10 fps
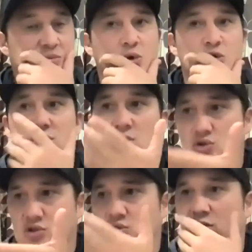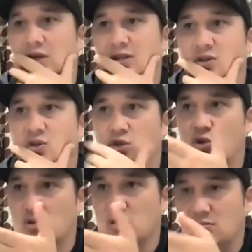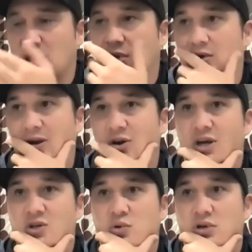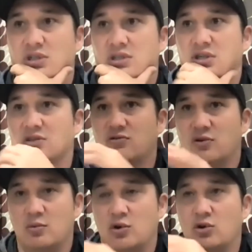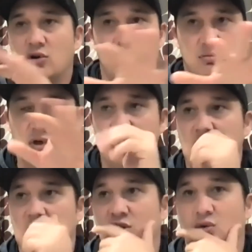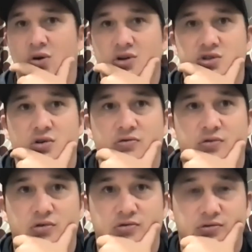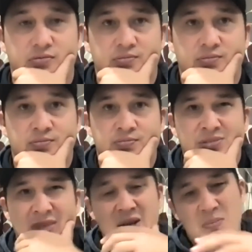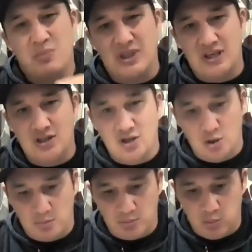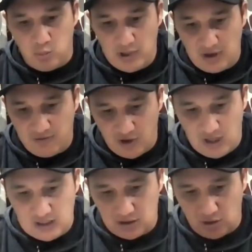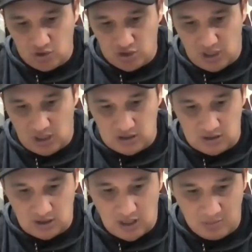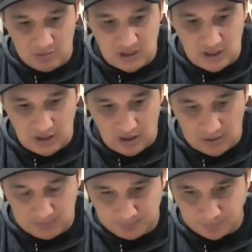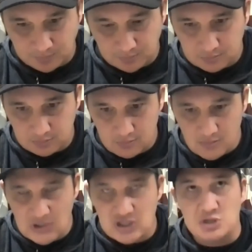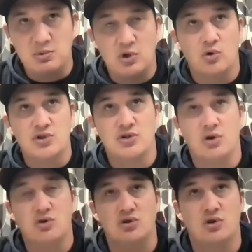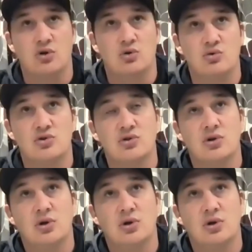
boys coach is looking at the girls and likes what he sees from her, and so on and so forth. But then, you know, when they finally get those chances to come together, just because those girls